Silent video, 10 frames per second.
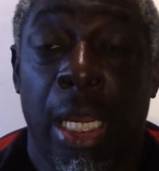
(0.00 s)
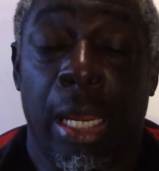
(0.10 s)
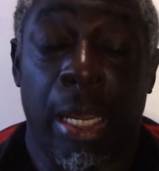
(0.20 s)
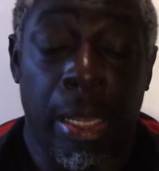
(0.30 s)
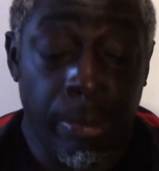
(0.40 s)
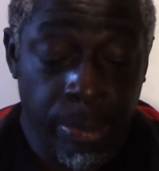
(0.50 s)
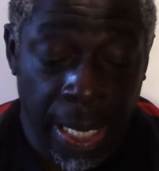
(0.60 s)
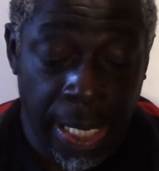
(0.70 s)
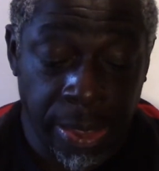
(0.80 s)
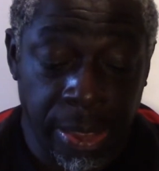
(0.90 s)

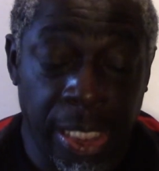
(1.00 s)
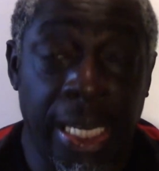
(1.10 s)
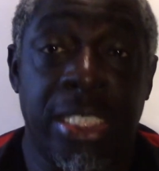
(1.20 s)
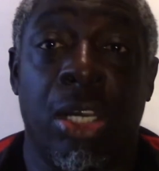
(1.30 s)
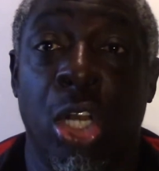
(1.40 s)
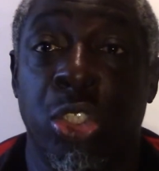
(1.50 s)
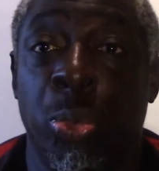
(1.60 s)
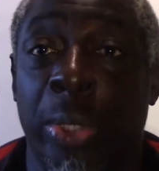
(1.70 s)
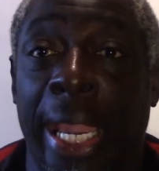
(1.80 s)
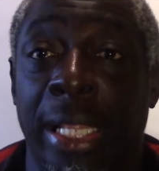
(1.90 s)
and unless
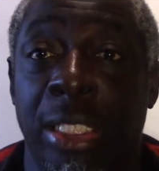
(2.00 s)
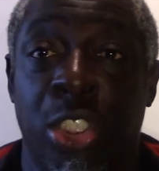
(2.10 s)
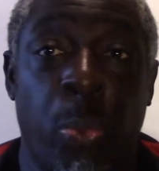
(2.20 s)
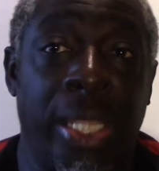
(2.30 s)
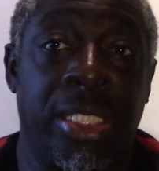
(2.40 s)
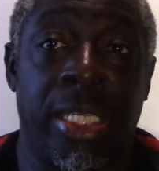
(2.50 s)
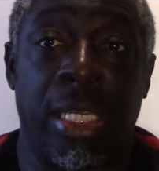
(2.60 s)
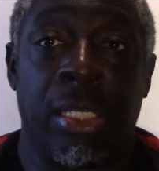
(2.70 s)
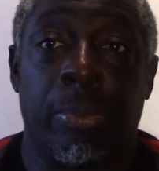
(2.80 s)
Arsenal get the 20